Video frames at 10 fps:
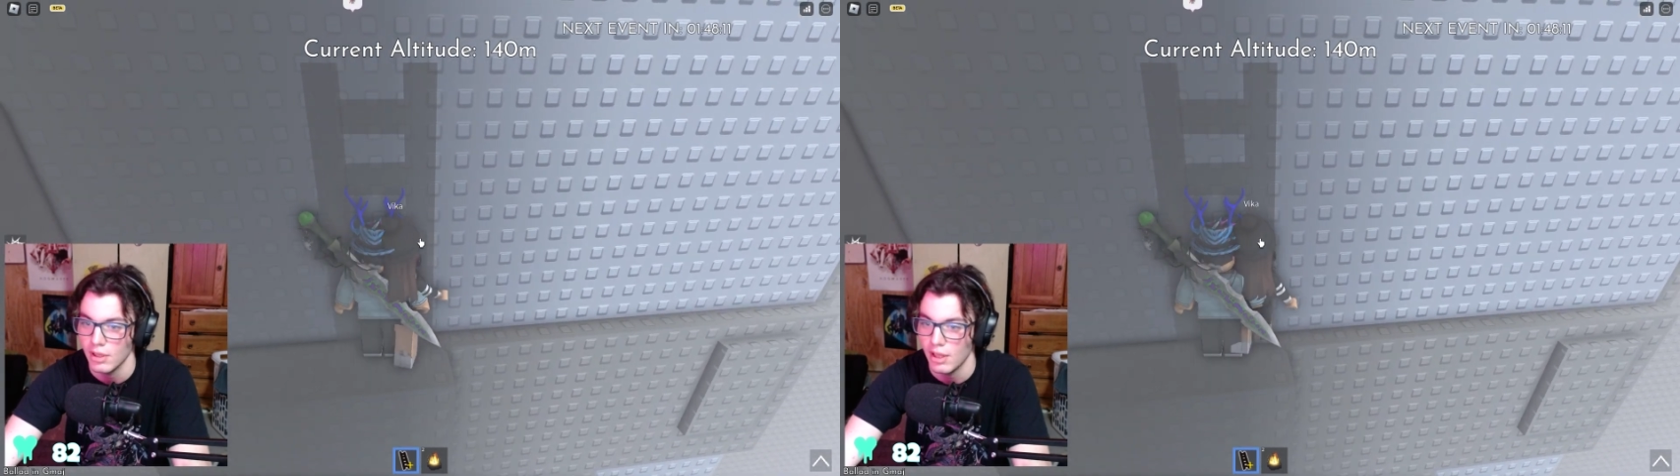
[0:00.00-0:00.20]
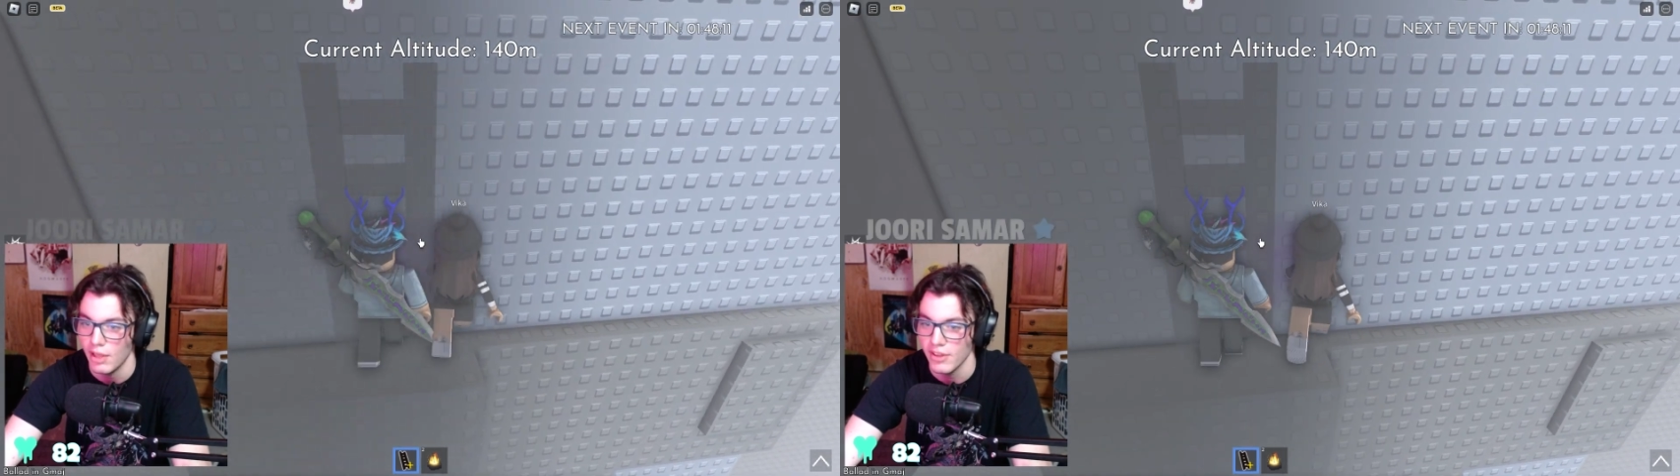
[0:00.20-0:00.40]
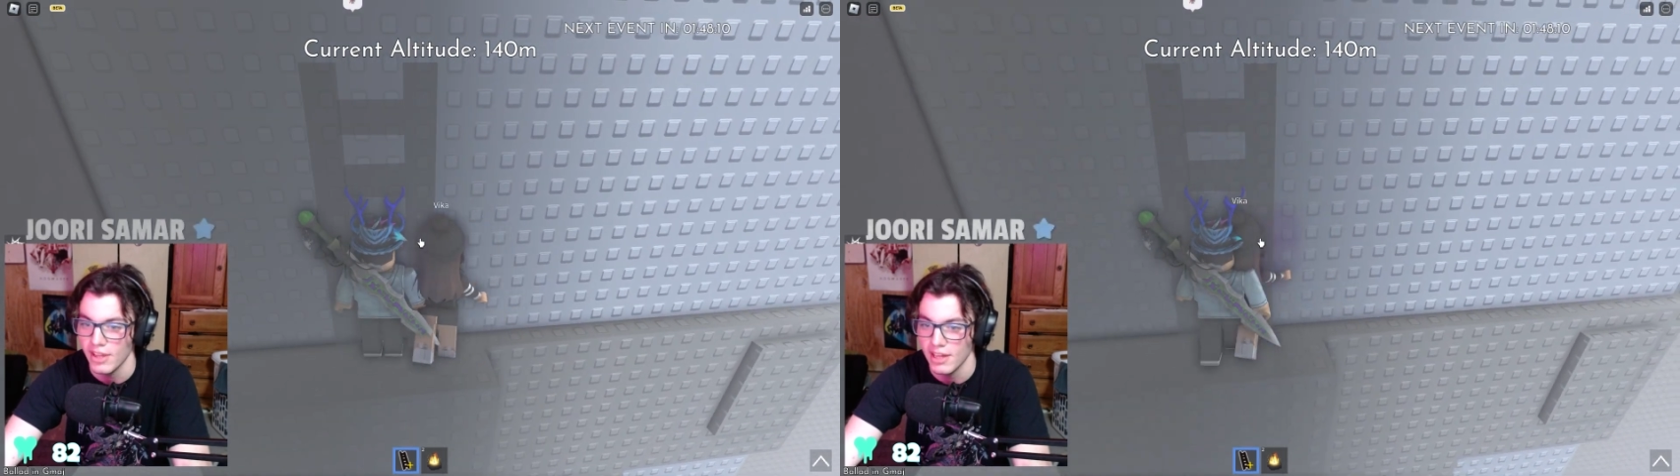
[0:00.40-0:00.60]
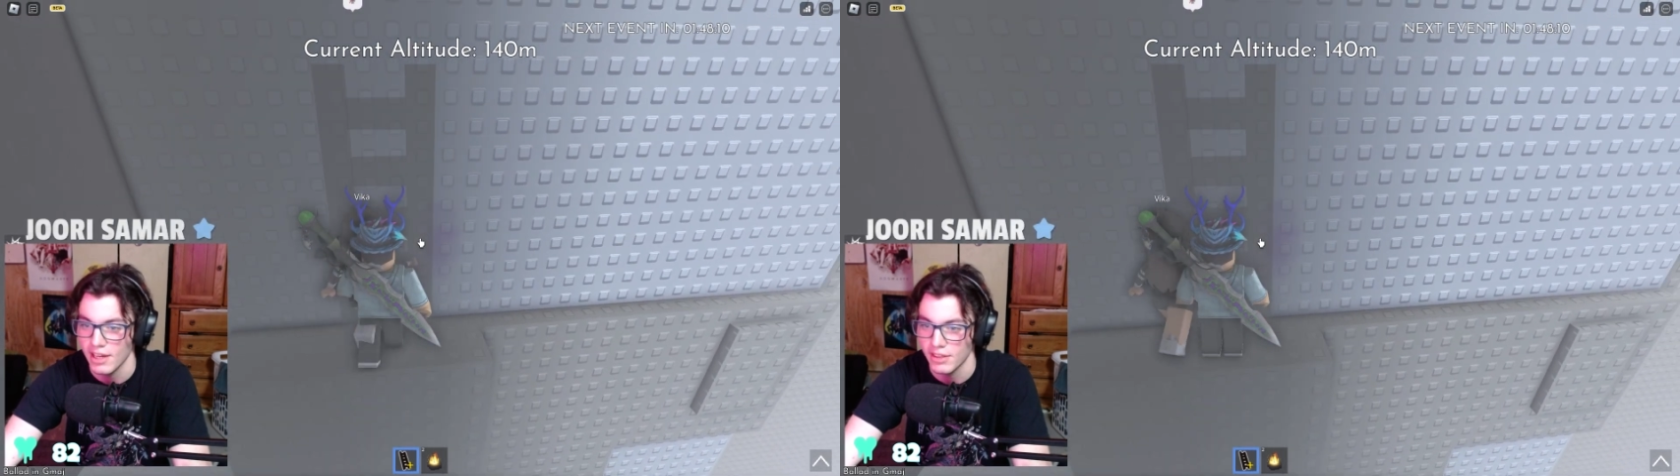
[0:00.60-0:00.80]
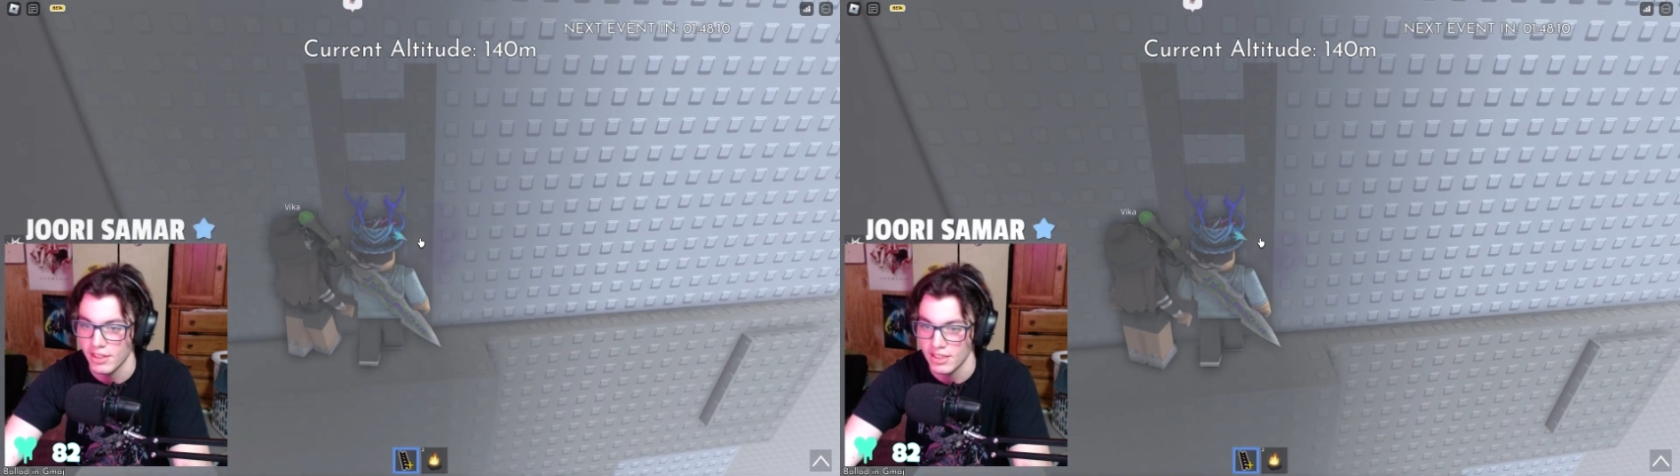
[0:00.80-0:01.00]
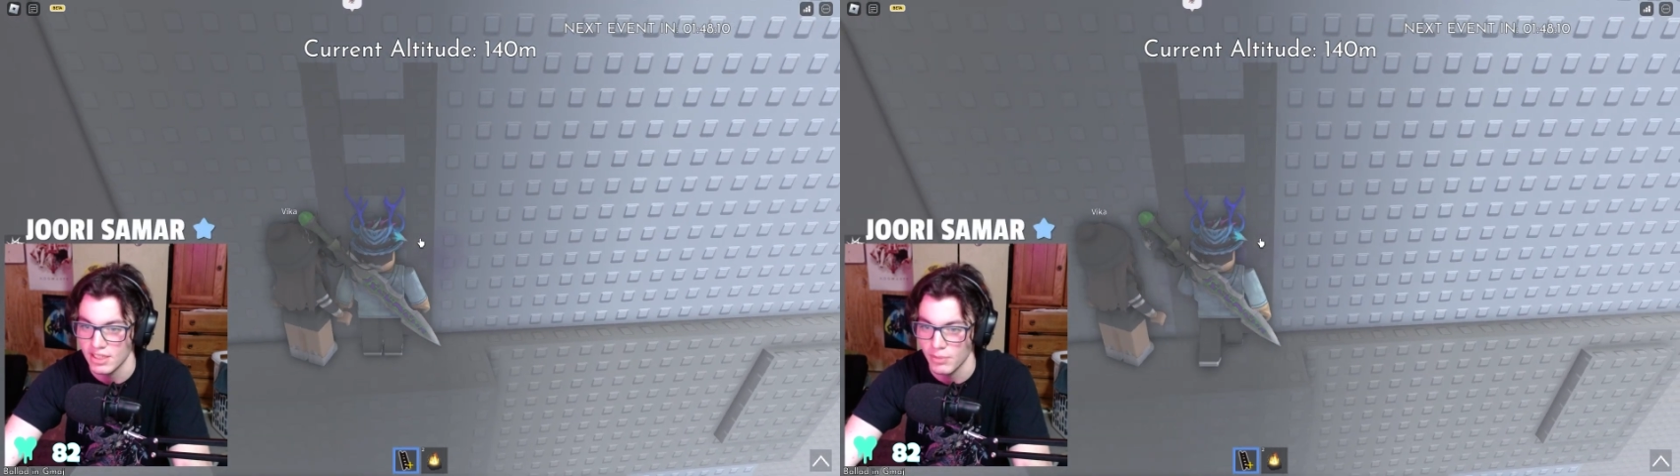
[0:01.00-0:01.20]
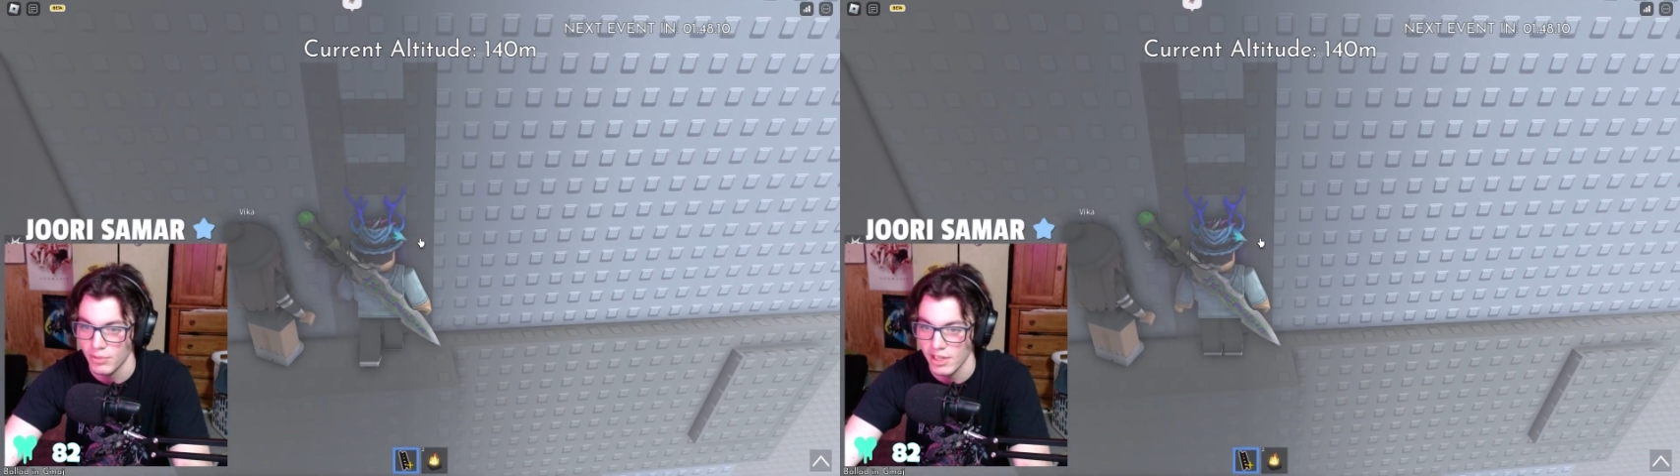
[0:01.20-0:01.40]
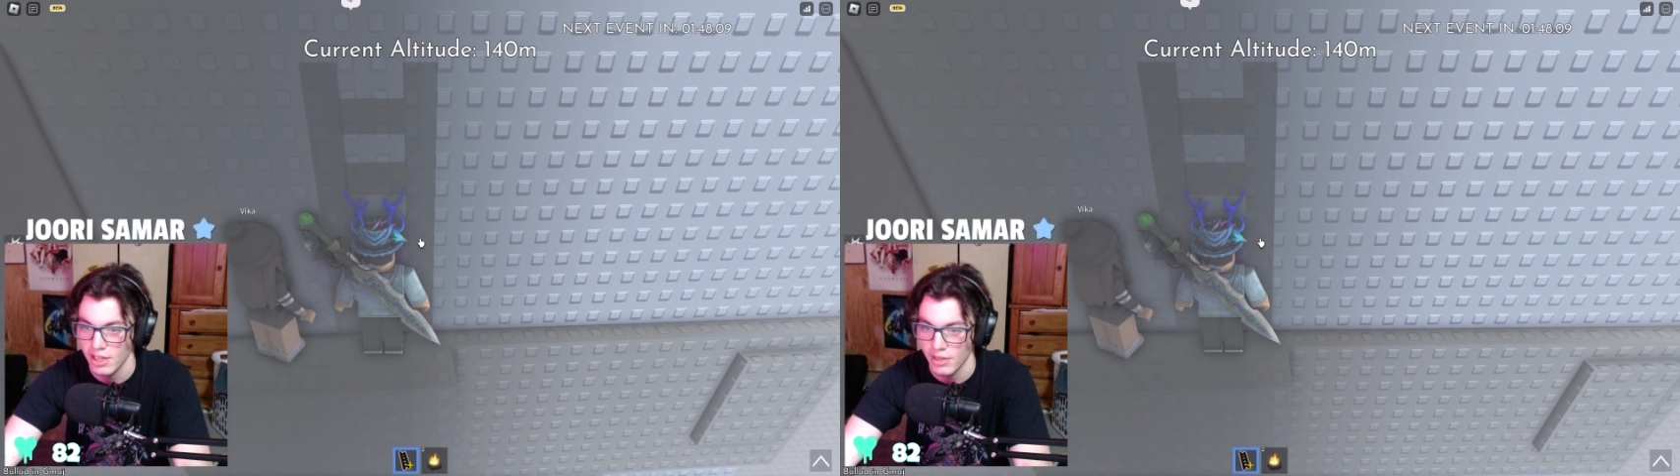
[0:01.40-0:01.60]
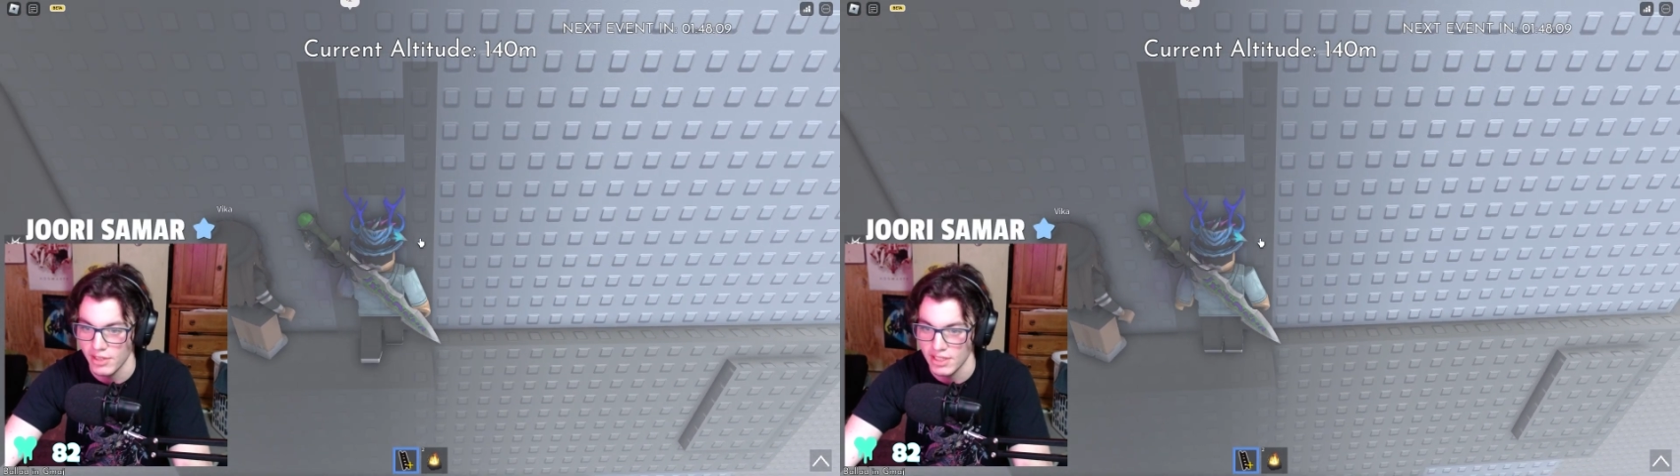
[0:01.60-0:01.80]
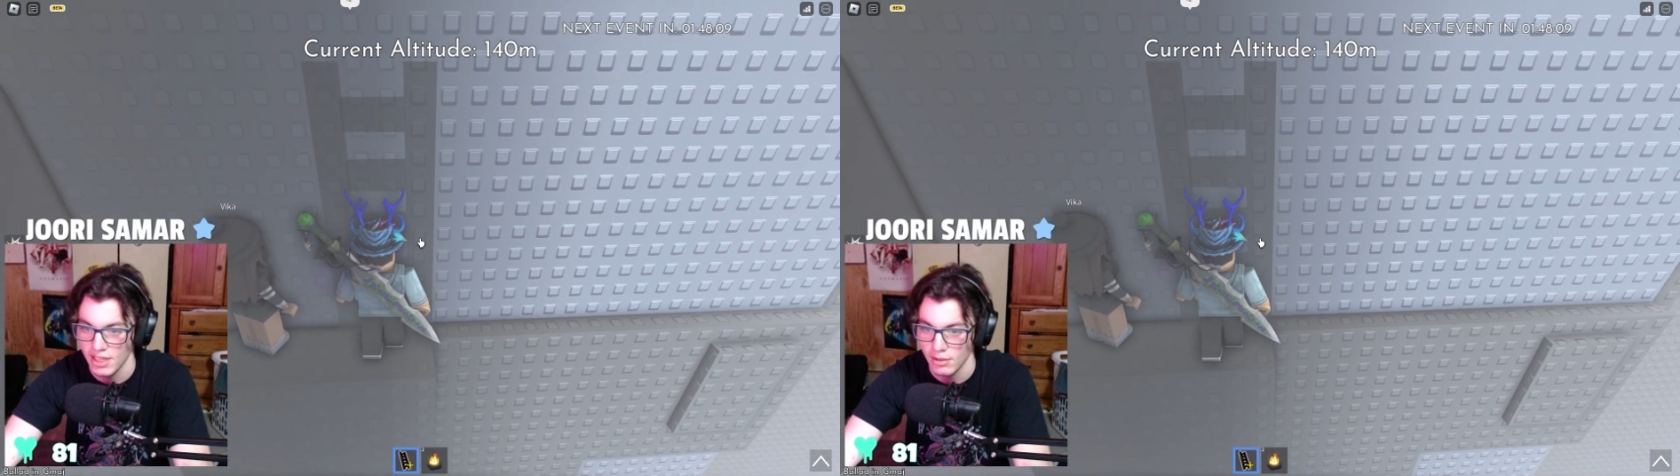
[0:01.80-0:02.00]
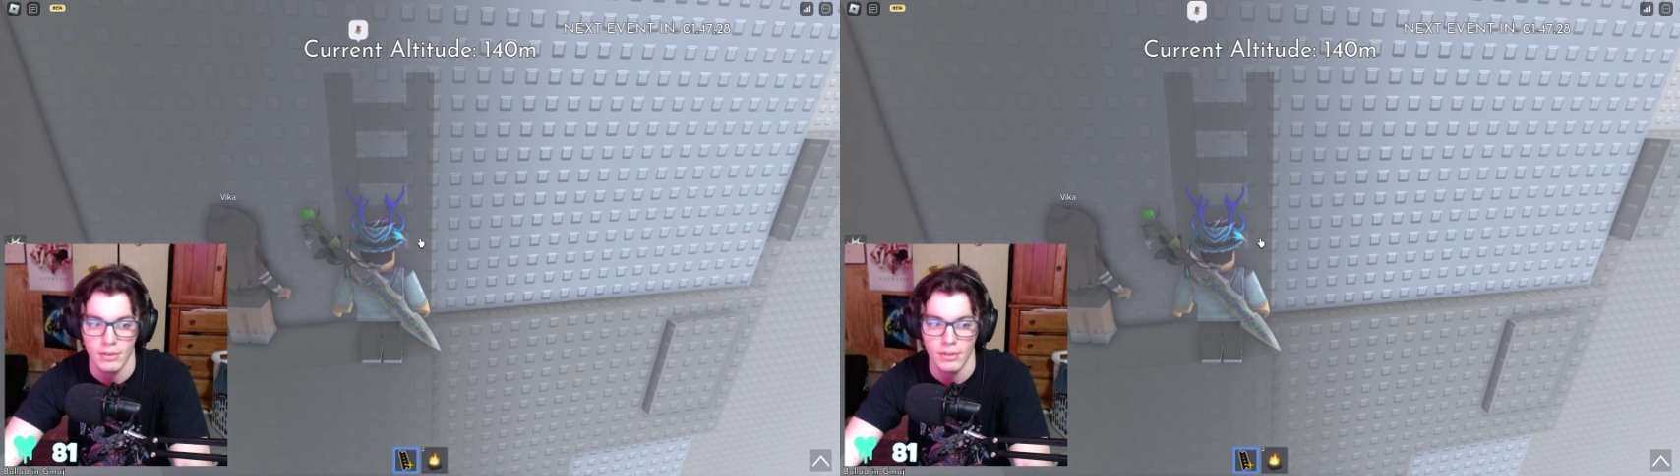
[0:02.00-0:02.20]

I think I can get this because I'm pretty good at these now.